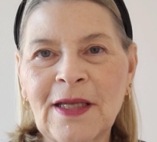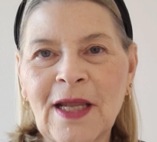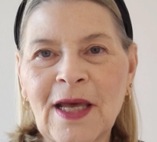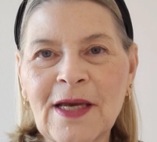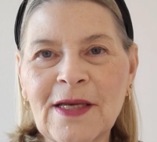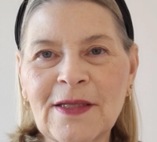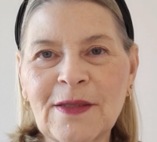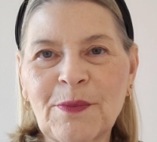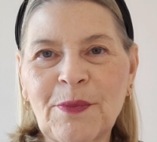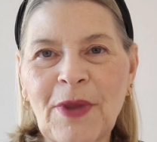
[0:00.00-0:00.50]

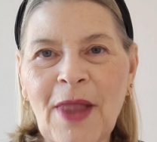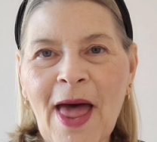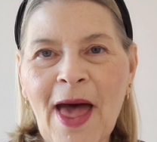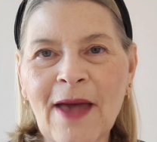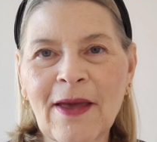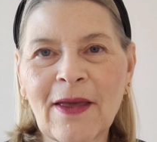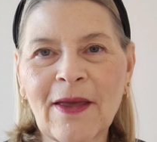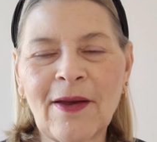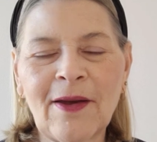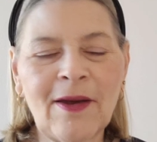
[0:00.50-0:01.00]
Nice
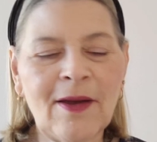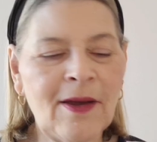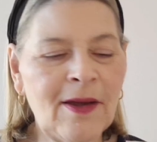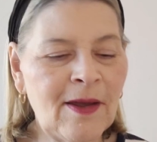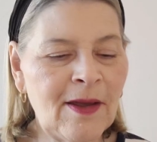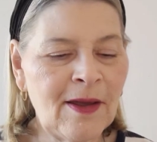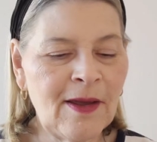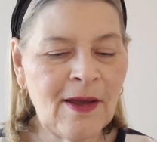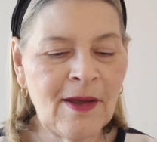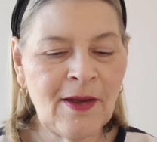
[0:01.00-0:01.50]
black.
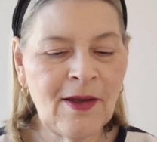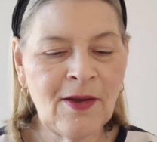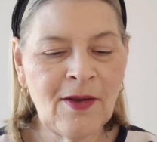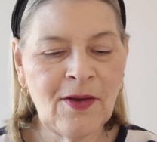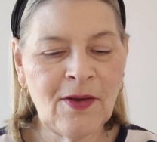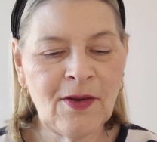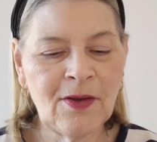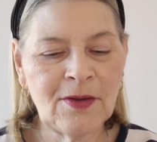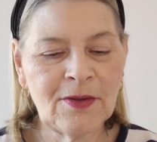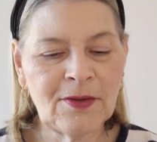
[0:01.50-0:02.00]

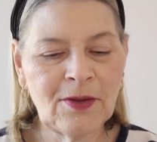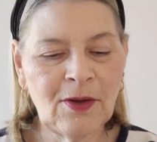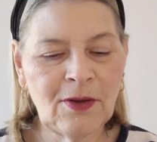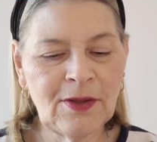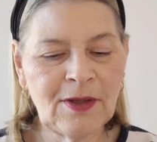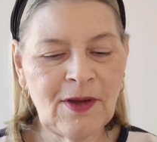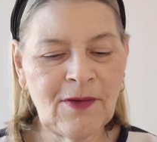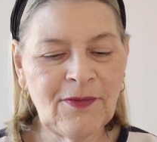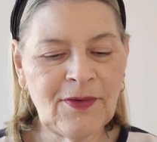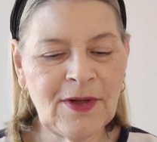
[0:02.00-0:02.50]
So
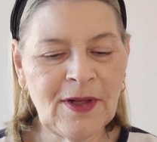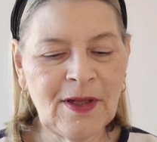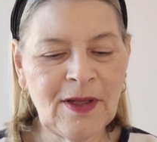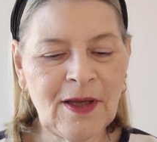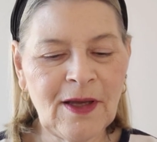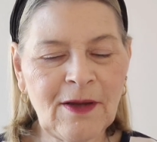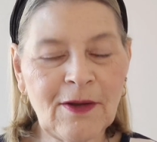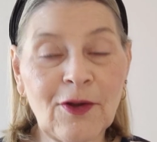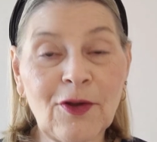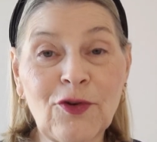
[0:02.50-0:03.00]

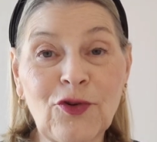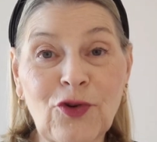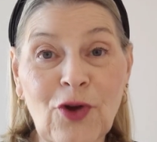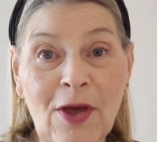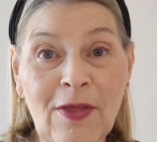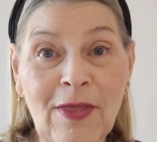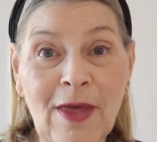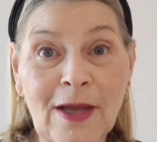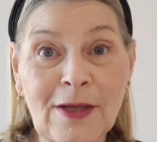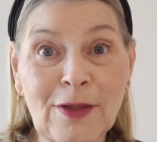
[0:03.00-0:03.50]
definitely I'm going to try
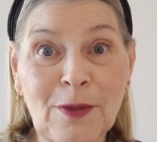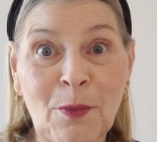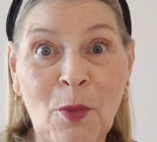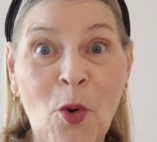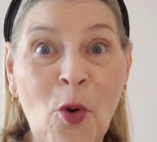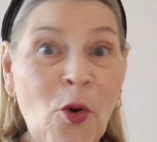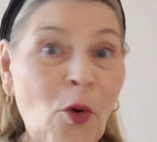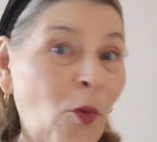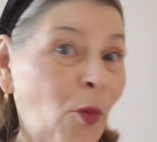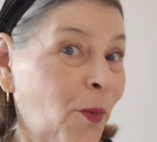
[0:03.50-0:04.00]
that
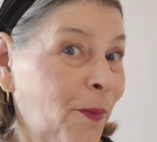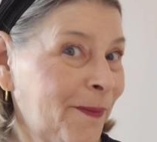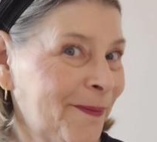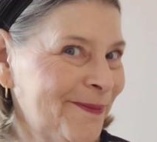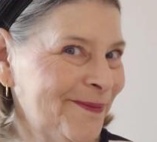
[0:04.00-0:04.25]
tomorrow.